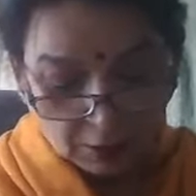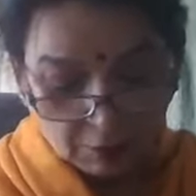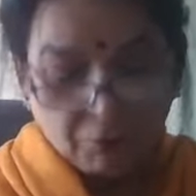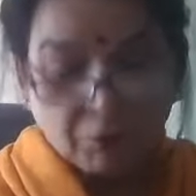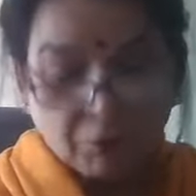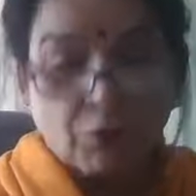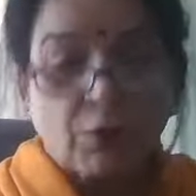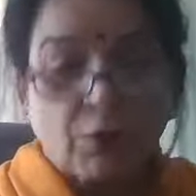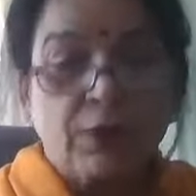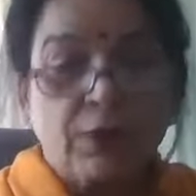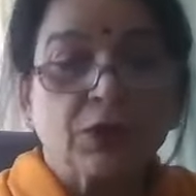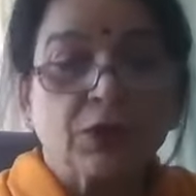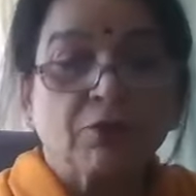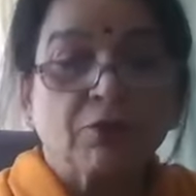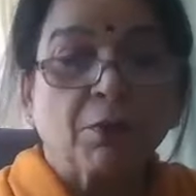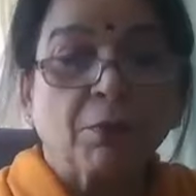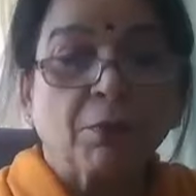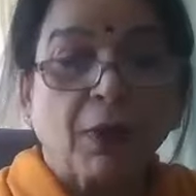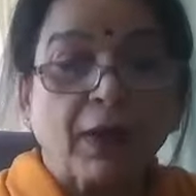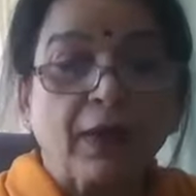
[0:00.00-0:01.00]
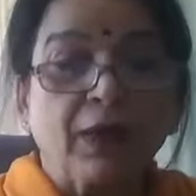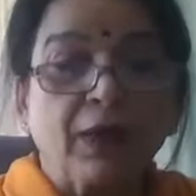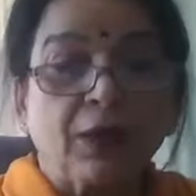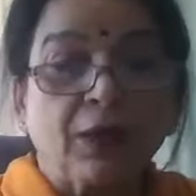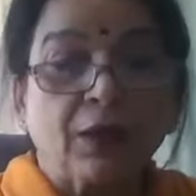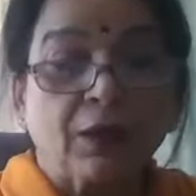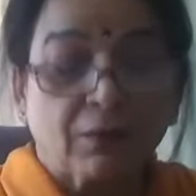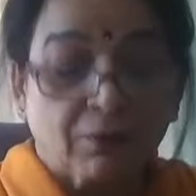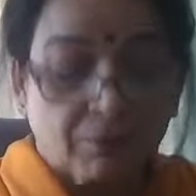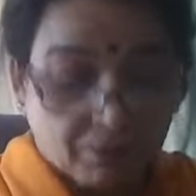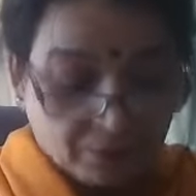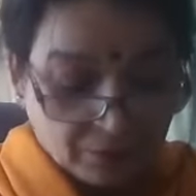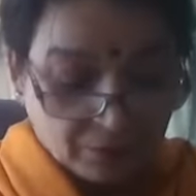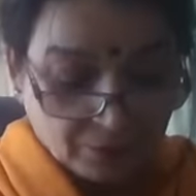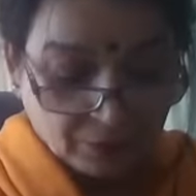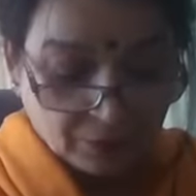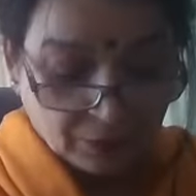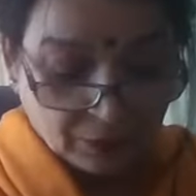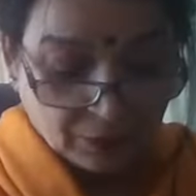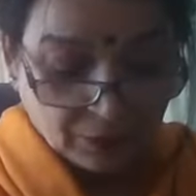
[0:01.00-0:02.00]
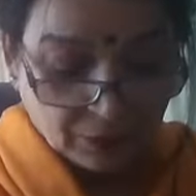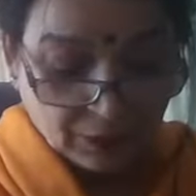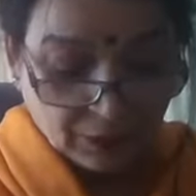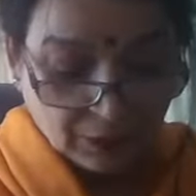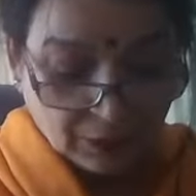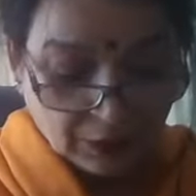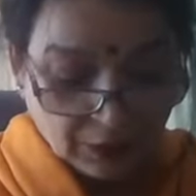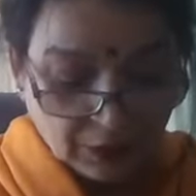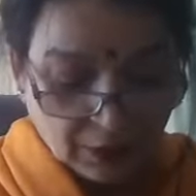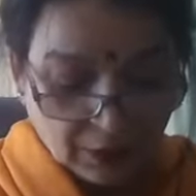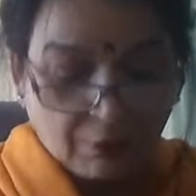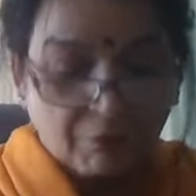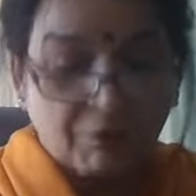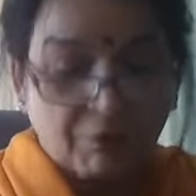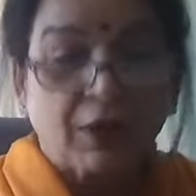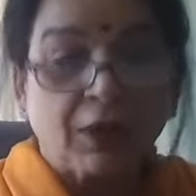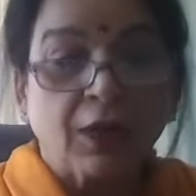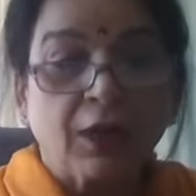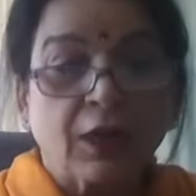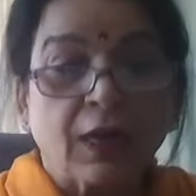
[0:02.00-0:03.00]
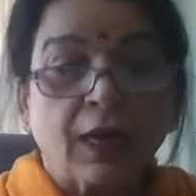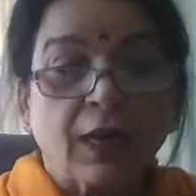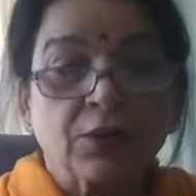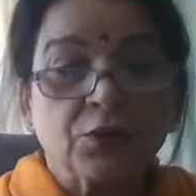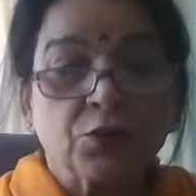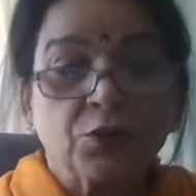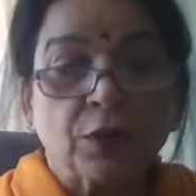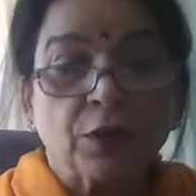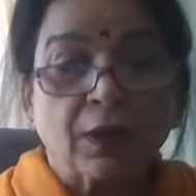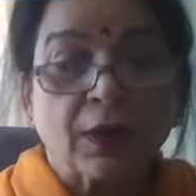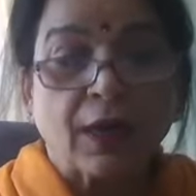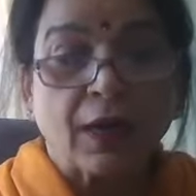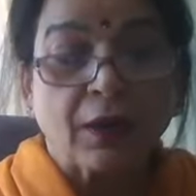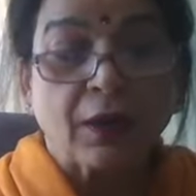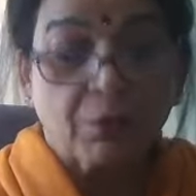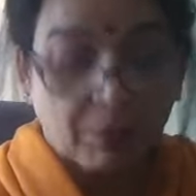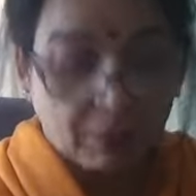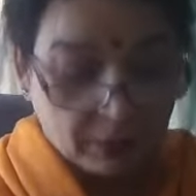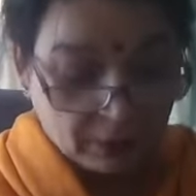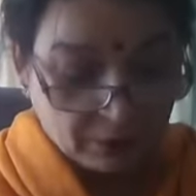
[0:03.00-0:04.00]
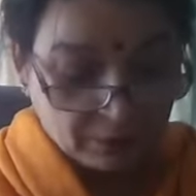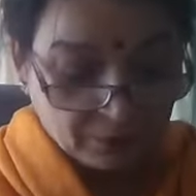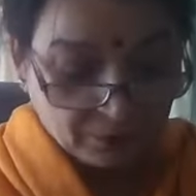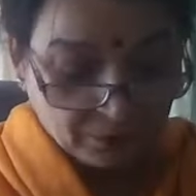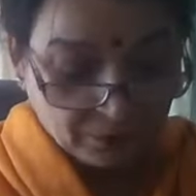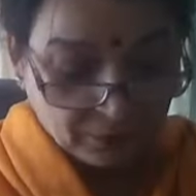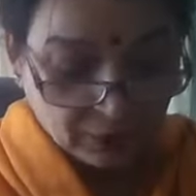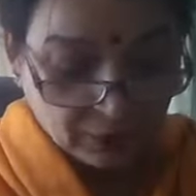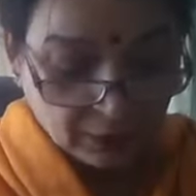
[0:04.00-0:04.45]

influence our mind, our intellectual caliber,